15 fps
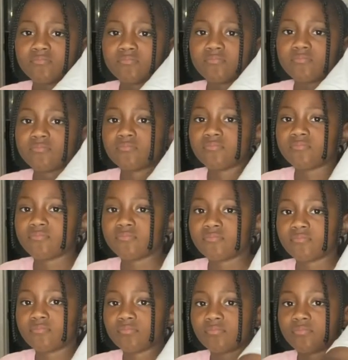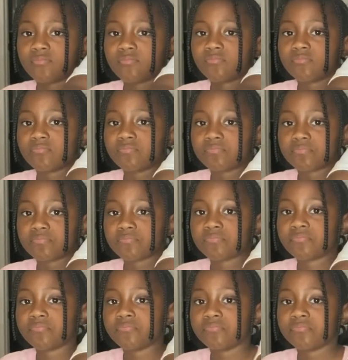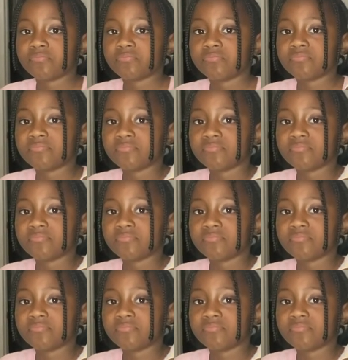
The person shown says nothing.